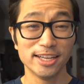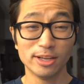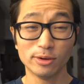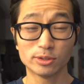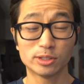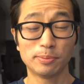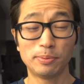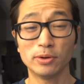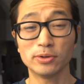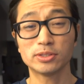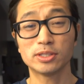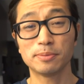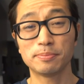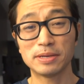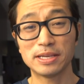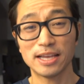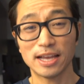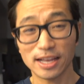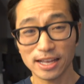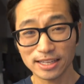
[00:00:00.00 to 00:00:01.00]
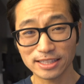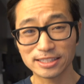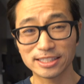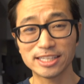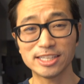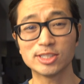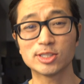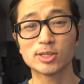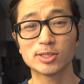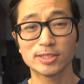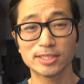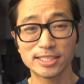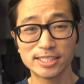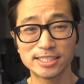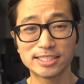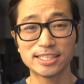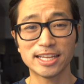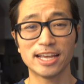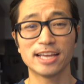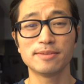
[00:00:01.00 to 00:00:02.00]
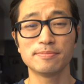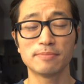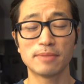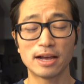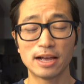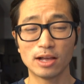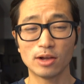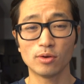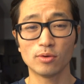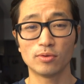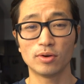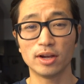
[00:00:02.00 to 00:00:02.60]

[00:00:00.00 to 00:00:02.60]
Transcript: It was supposed to be a leisurely 10-mile